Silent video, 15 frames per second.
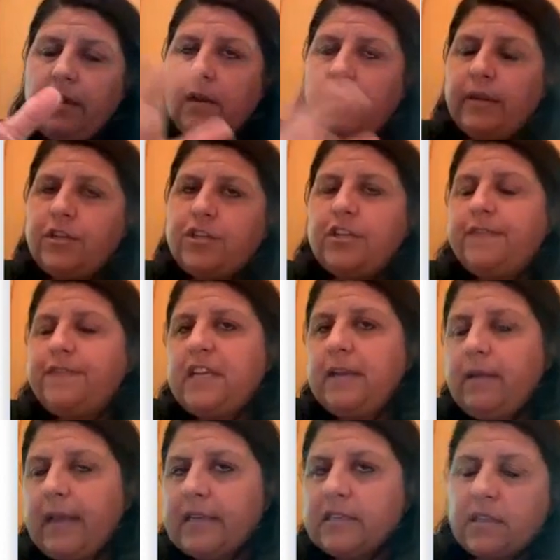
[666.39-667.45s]
you know, and
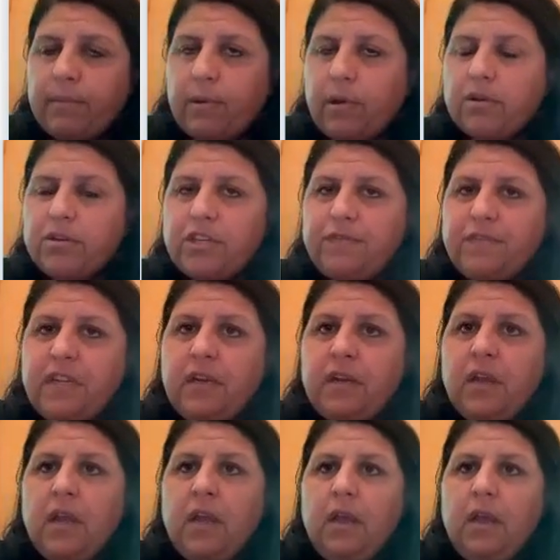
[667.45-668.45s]
shifting cool. as the ball shifted.